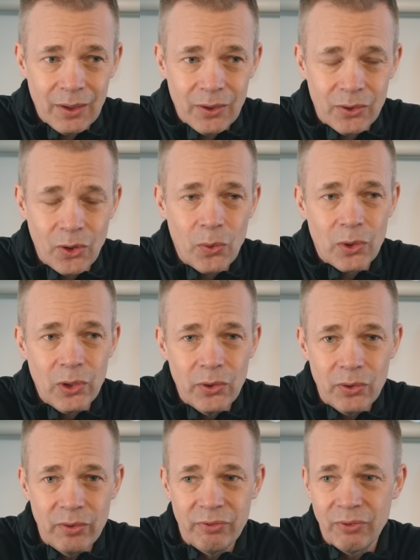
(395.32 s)
don't
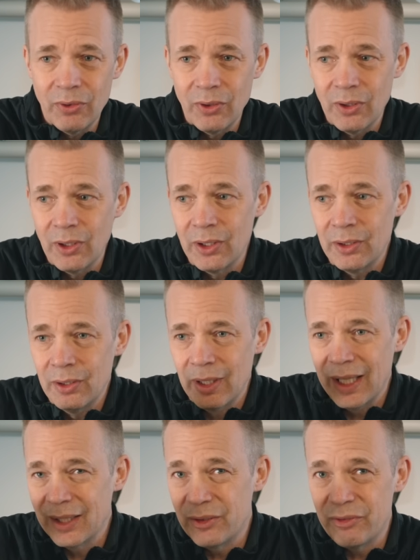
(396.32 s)
look for
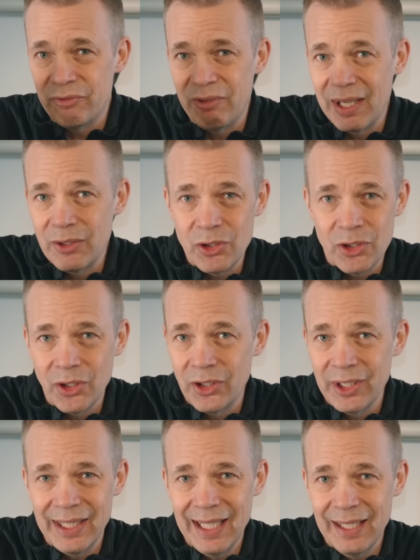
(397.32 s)

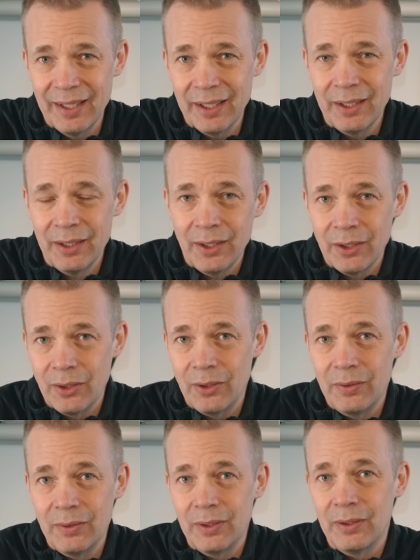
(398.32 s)
adventure gear.
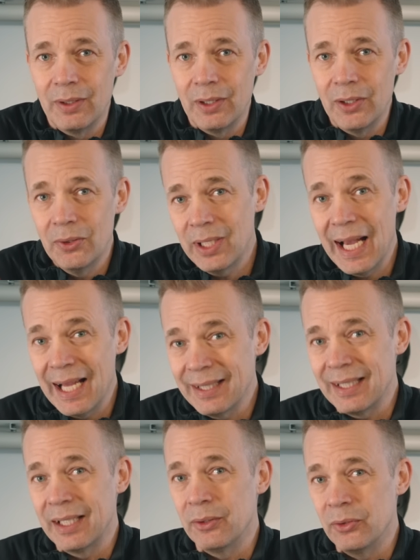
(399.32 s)
Look
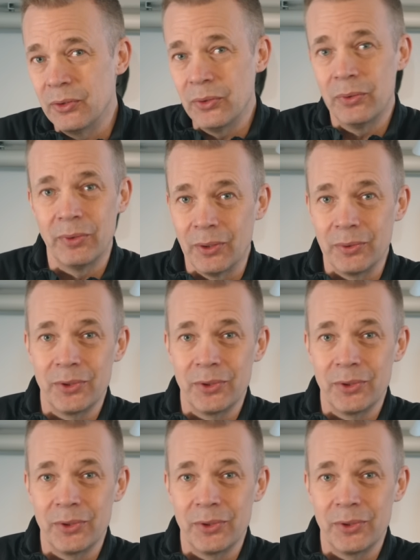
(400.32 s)
at enduro